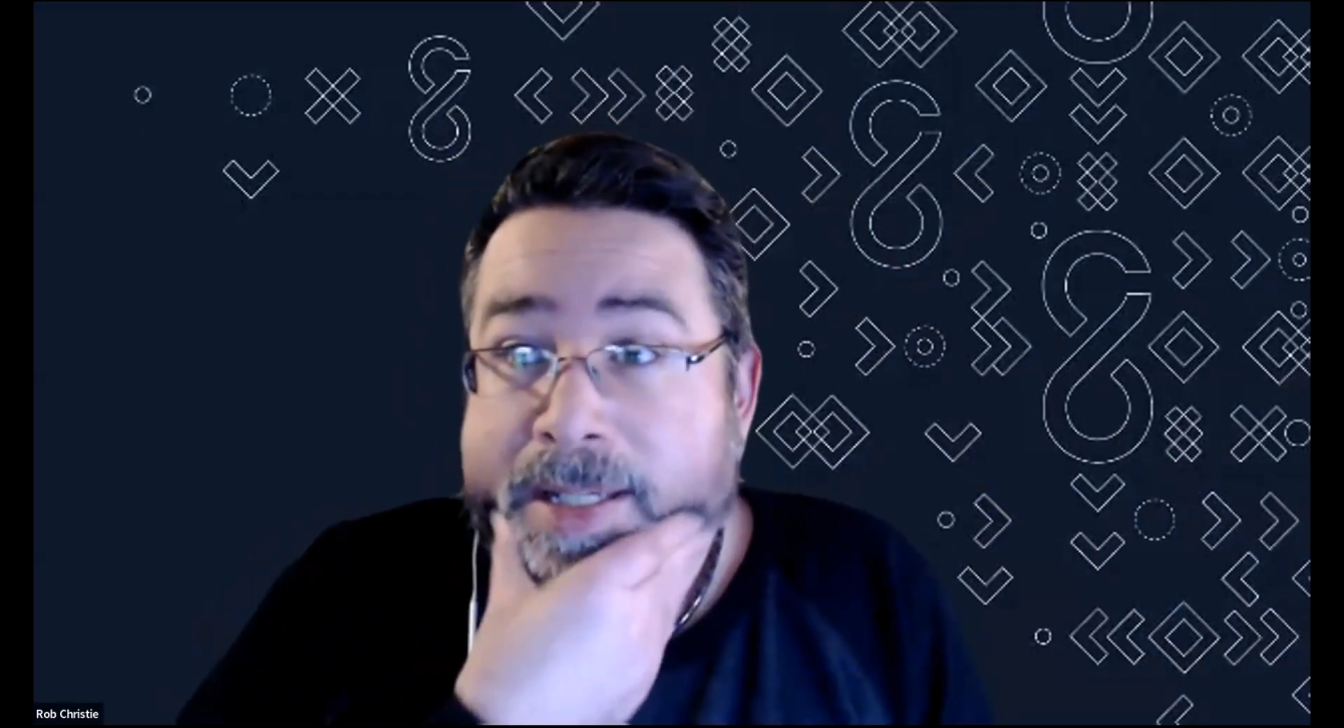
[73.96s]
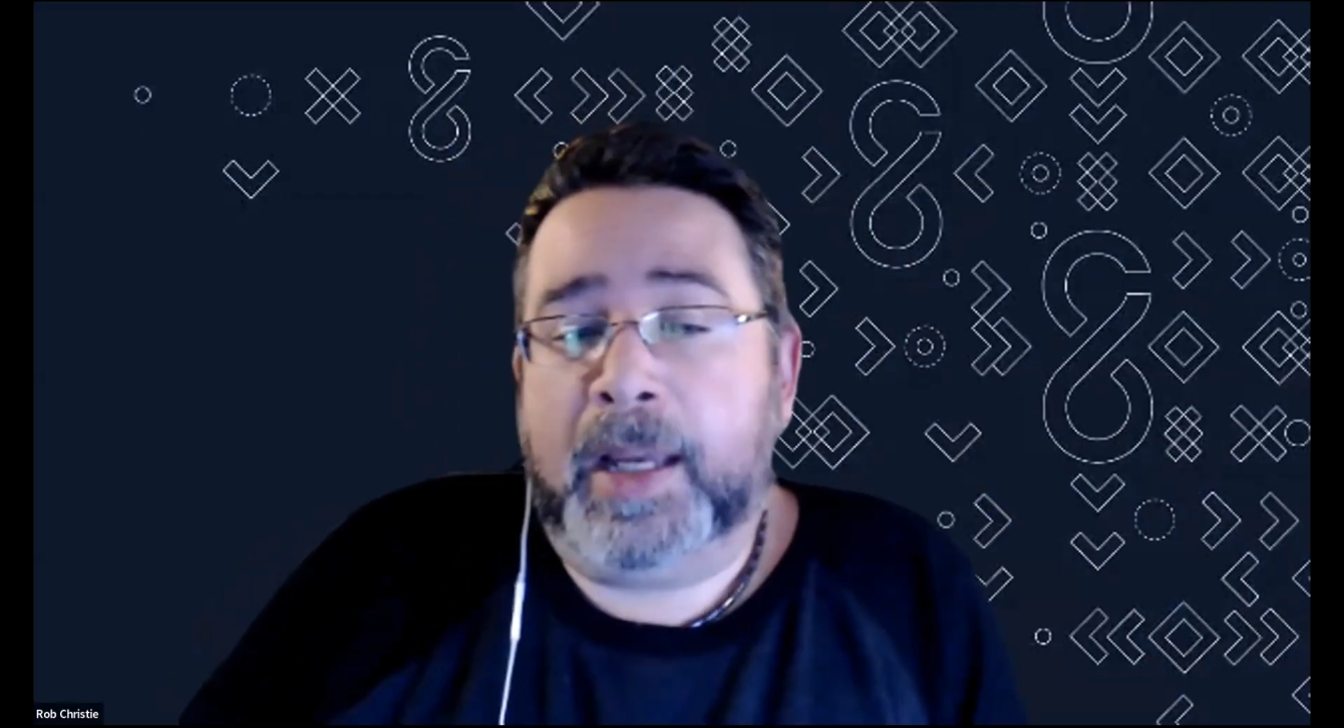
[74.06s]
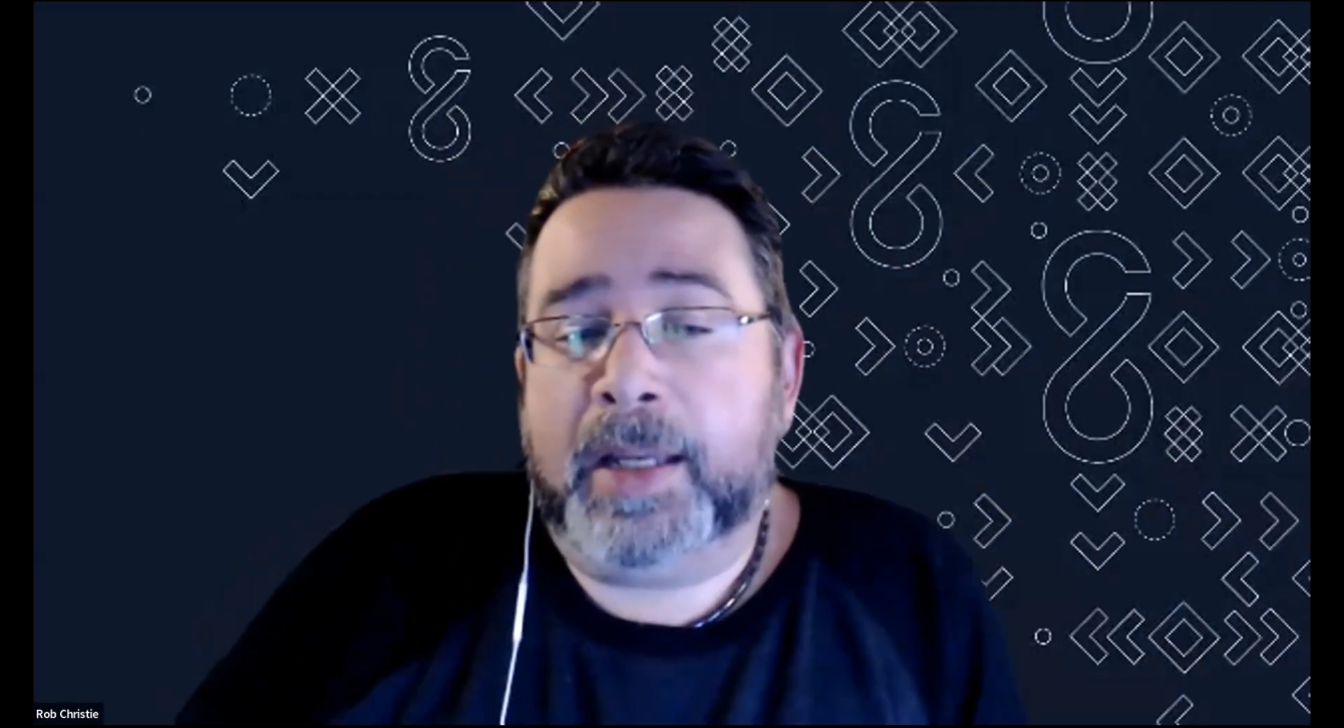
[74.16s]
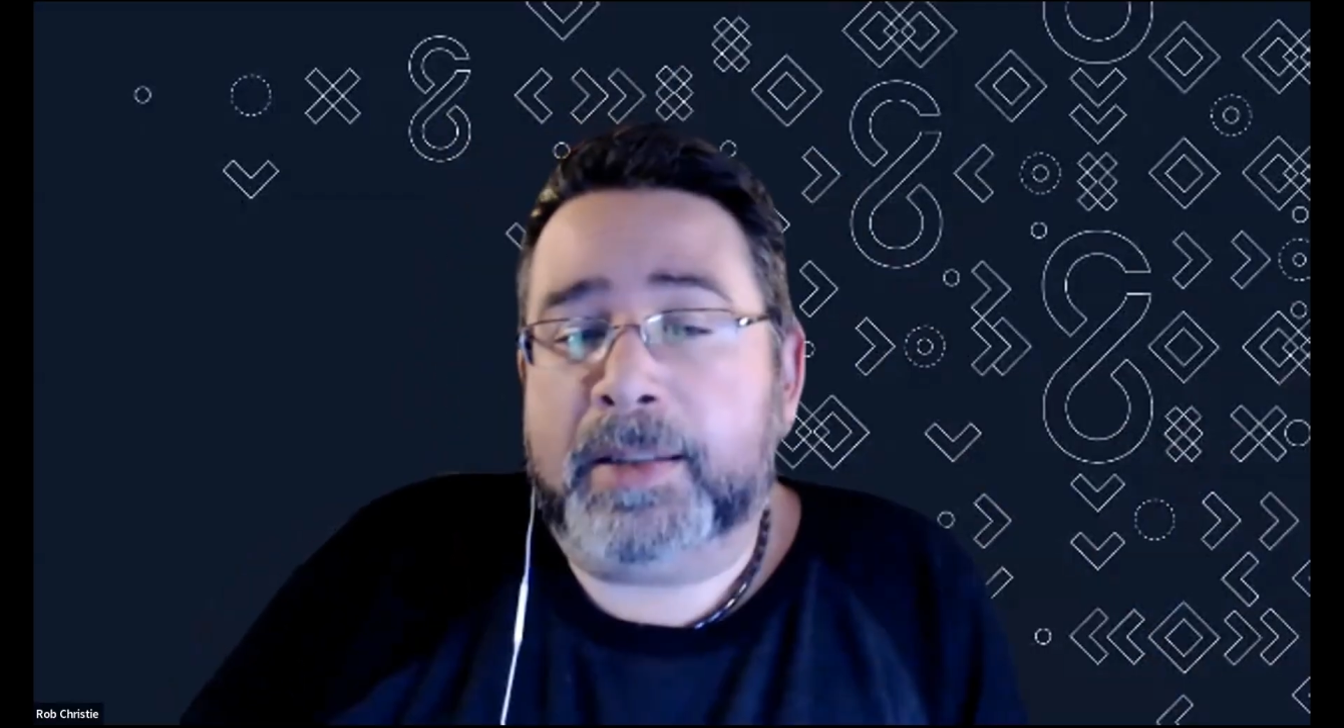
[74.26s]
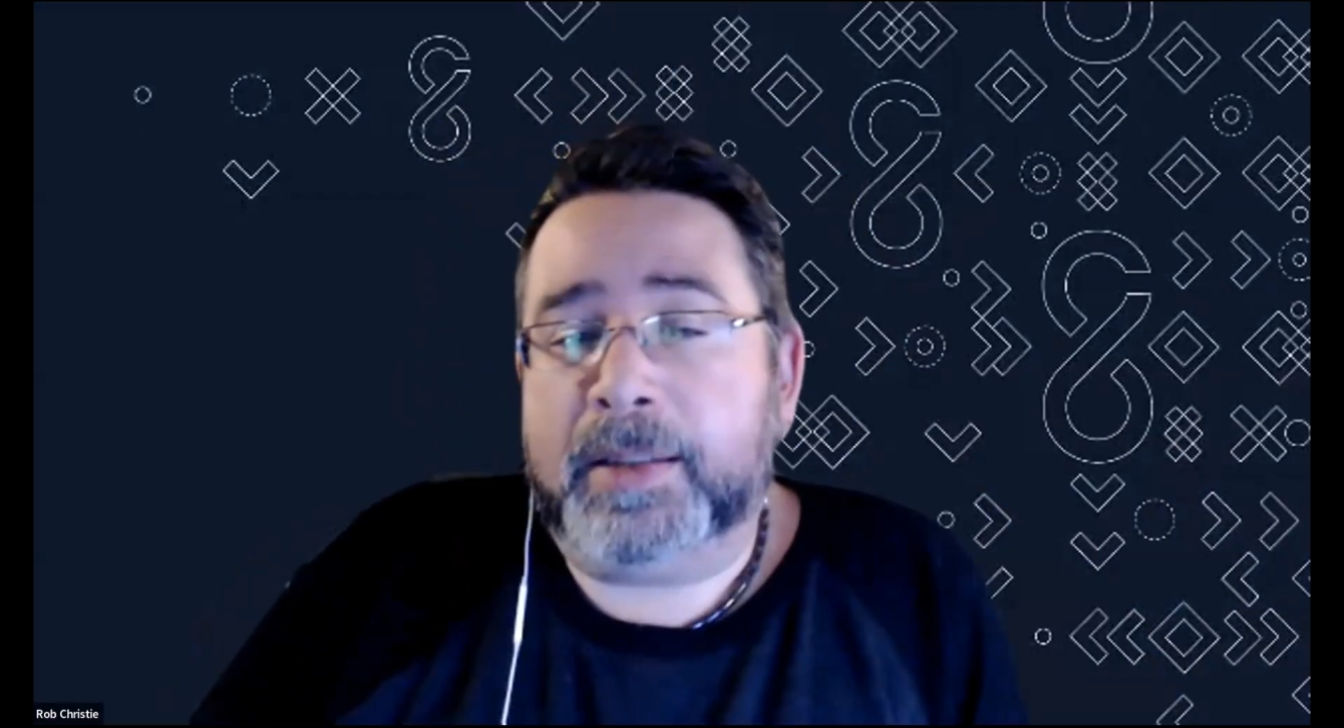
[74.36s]

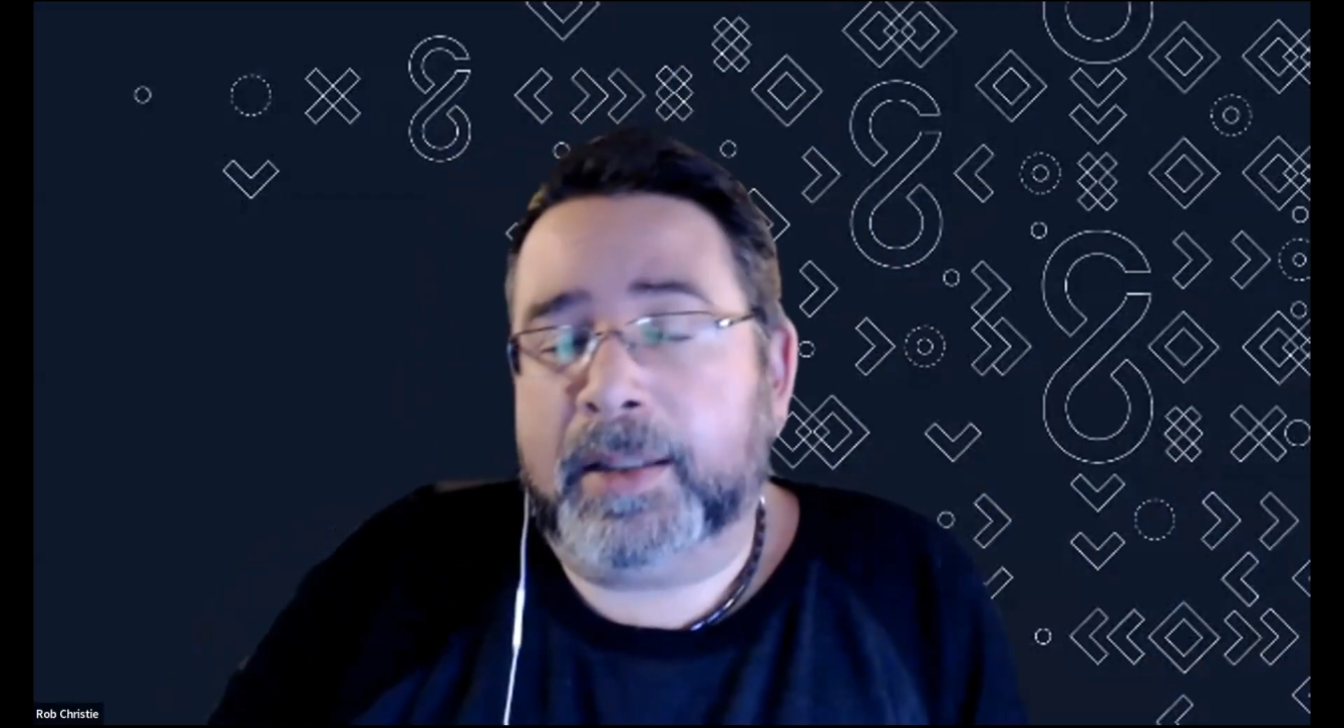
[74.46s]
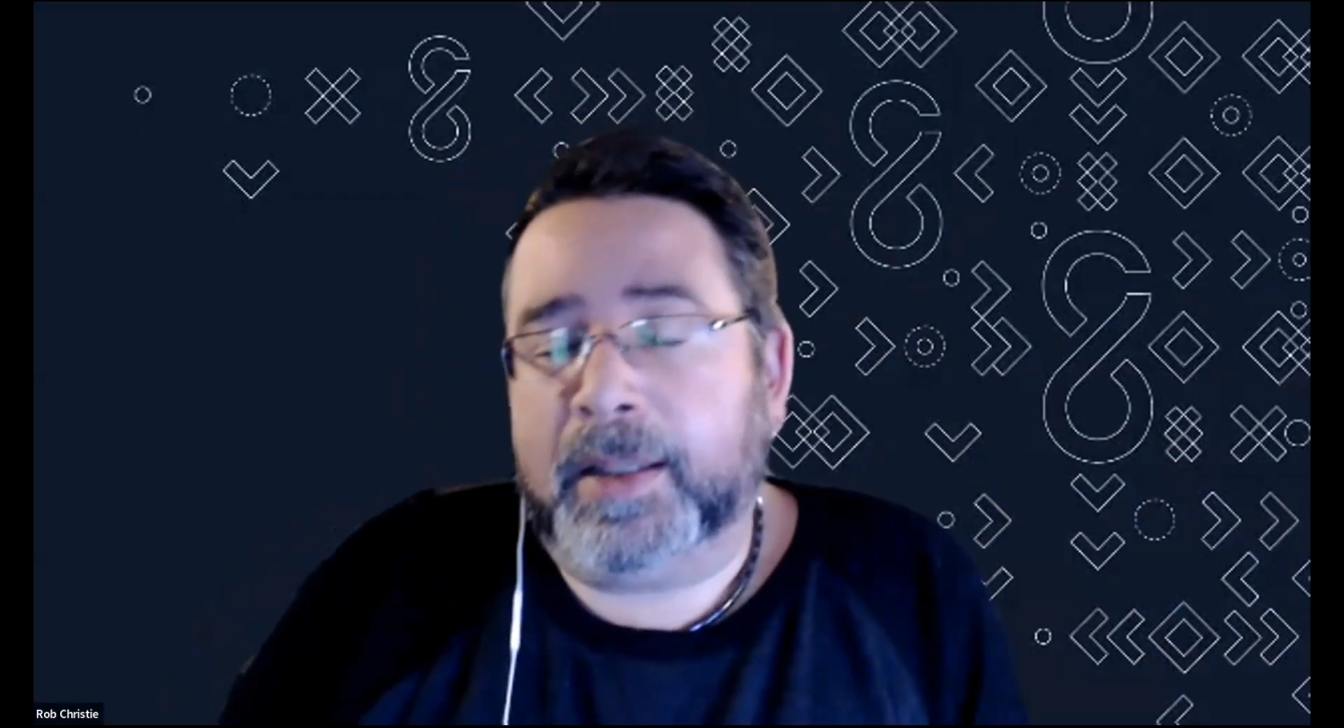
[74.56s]
And